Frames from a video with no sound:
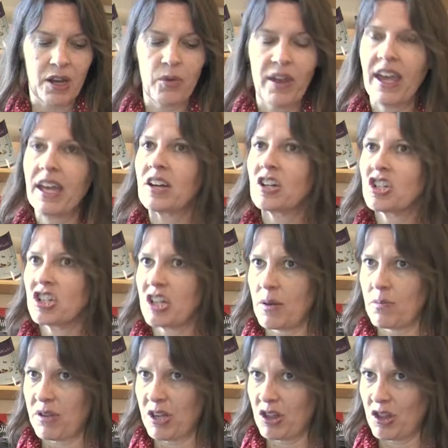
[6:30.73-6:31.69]
We had our
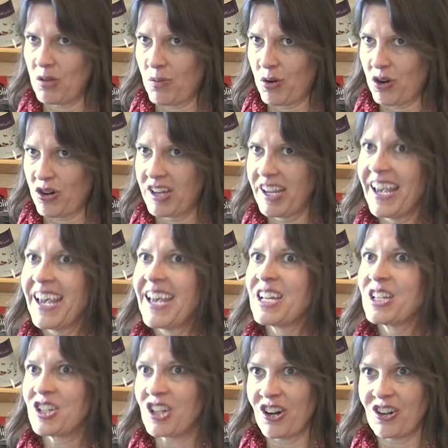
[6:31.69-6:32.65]
champion, the board
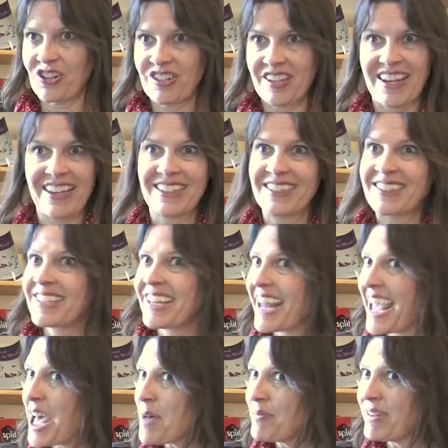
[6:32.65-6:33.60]
chair, saying, this is going
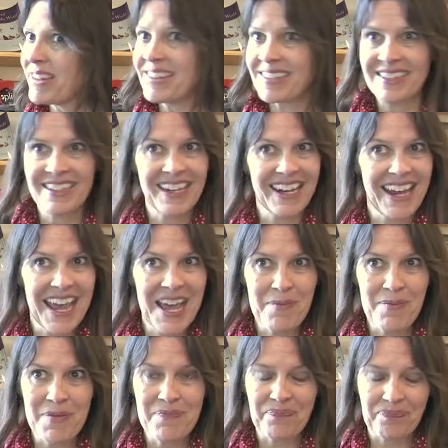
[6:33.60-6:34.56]
to happen, this is going to
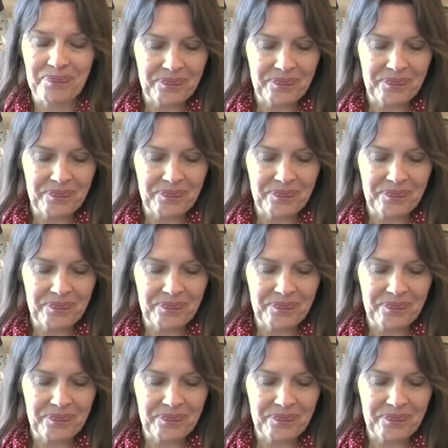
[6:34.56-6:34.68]
happen.